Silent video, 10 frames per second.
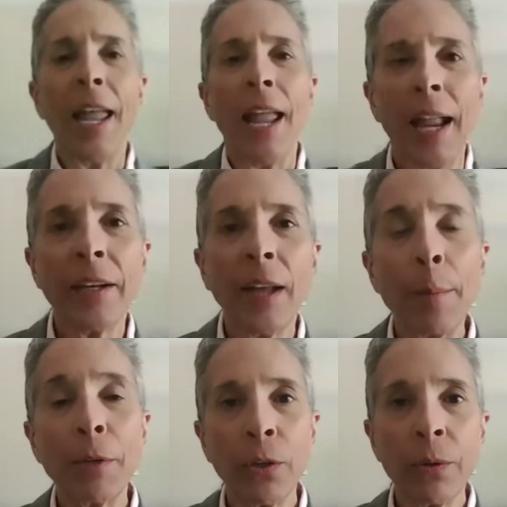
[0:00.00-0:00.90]
And
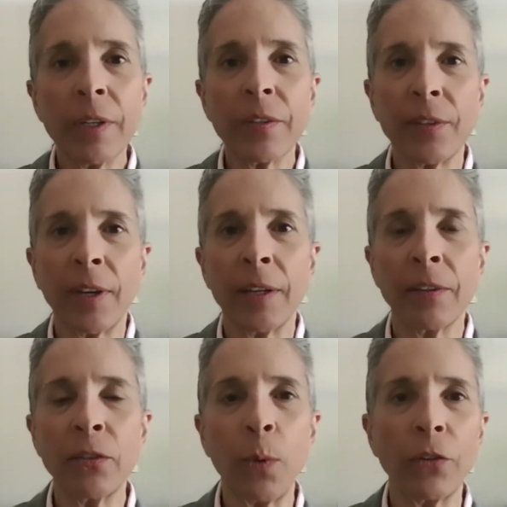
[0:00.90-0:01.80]
I'm curious, and
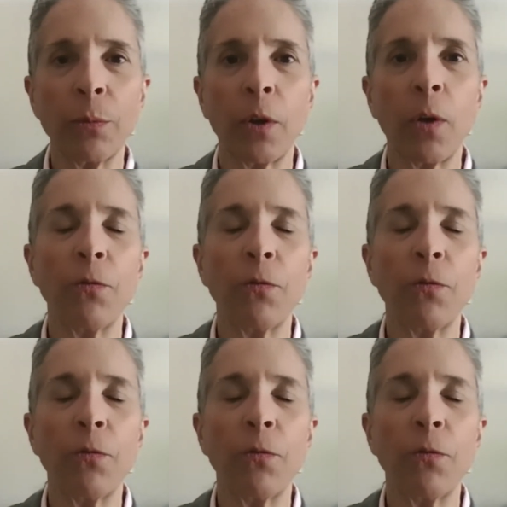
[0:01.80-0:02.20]
this question will go